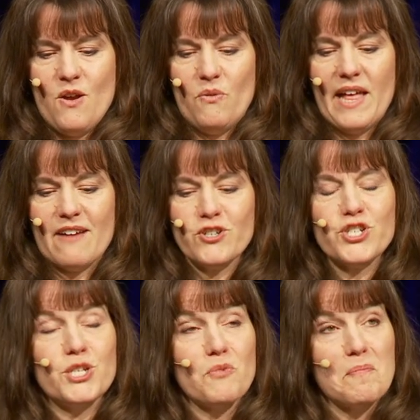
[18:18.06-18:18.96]
Well, after
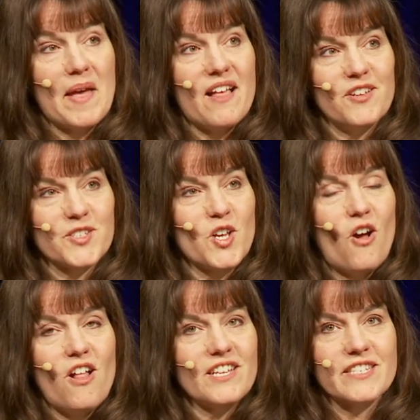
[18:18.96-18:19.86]
she rebels,
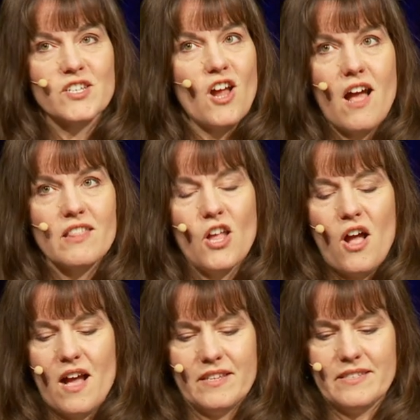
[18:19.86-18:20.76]
all is not
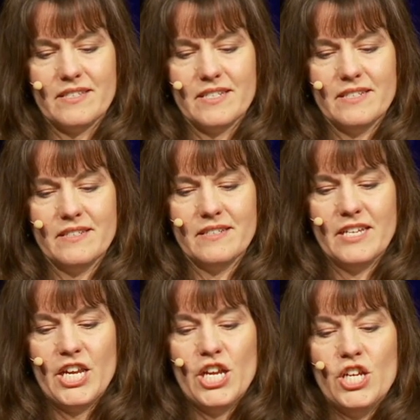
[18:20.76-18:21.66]
lost
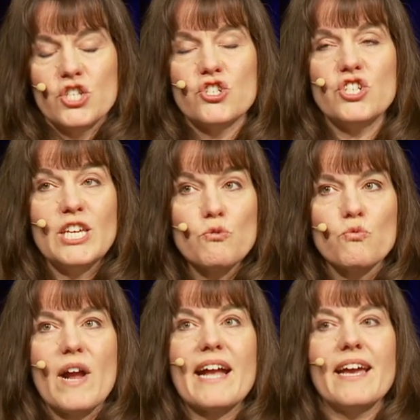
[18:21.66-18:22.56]
she
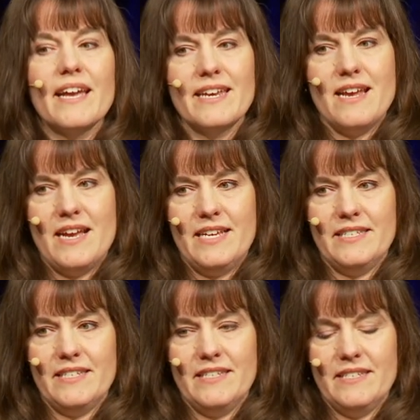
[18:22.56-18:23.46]

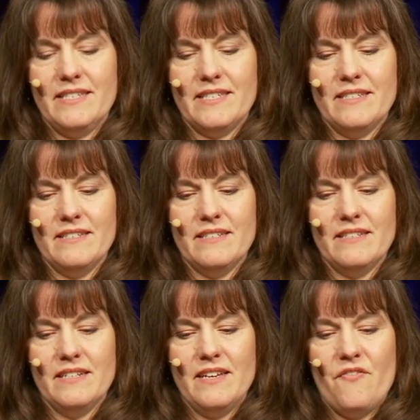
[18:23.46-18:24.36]
recognizes
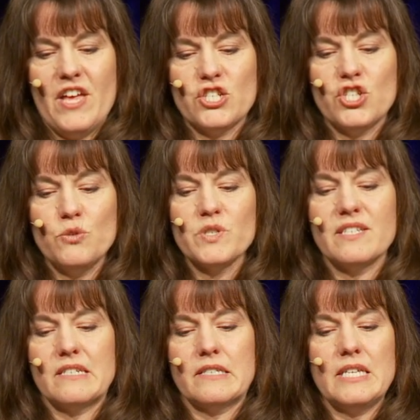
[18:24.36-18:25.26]
that she was
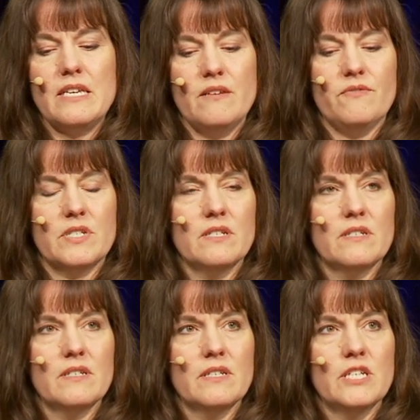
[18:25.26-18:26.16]
deceived.
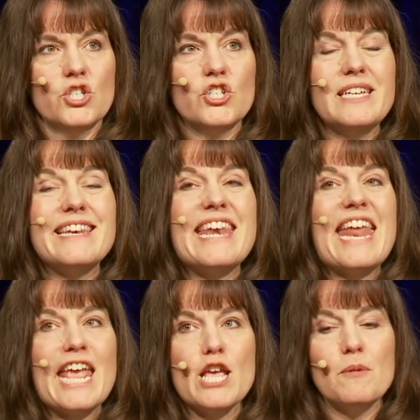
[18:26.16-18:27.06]
She
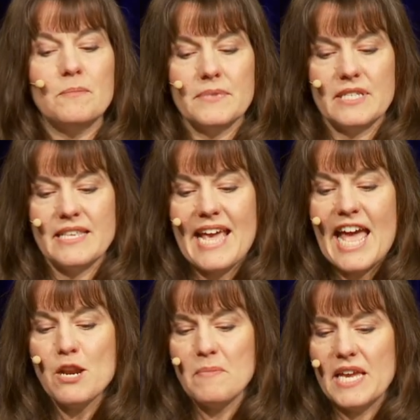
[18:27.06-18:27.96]
names the
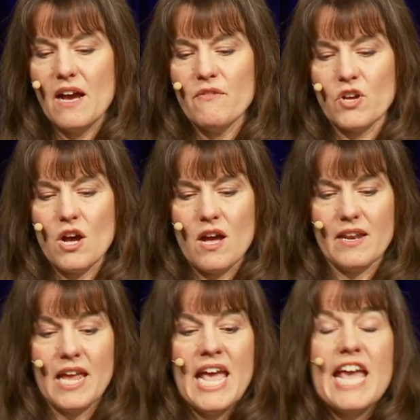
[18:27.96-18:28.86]
enemy of
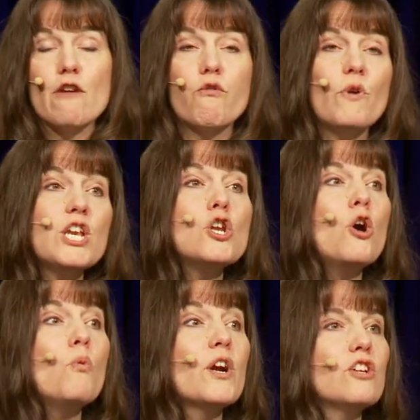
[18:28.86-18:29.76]
God. If we
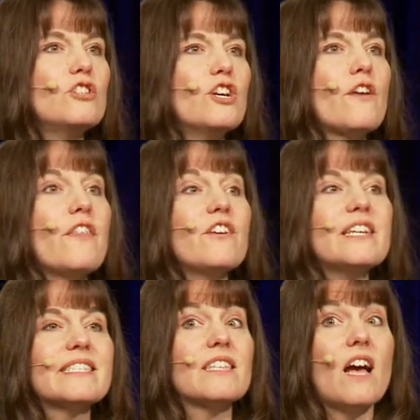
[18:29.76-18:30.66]
know where to look, there
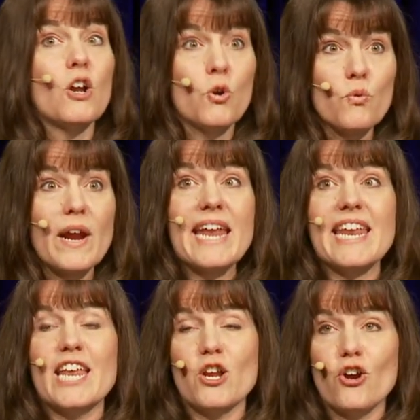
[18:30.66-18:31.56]
is great
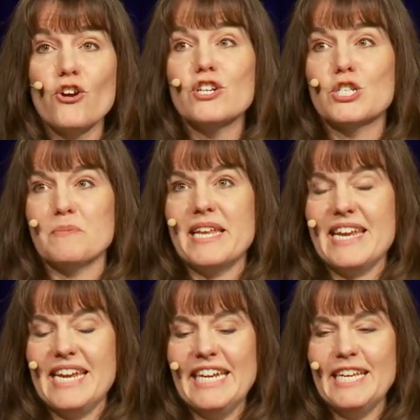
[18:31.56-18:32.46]
encouragement
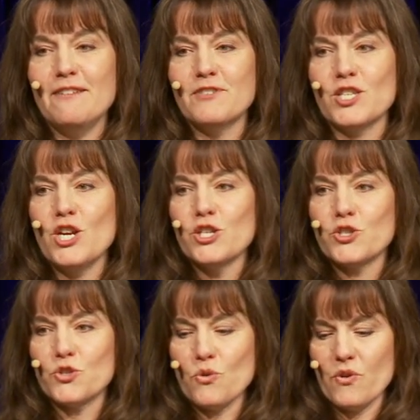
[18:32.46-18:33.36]
in Eve's
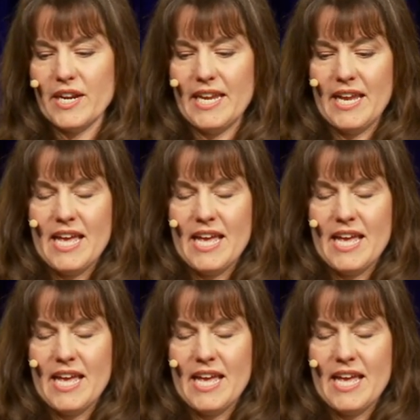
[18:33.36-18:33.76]
story.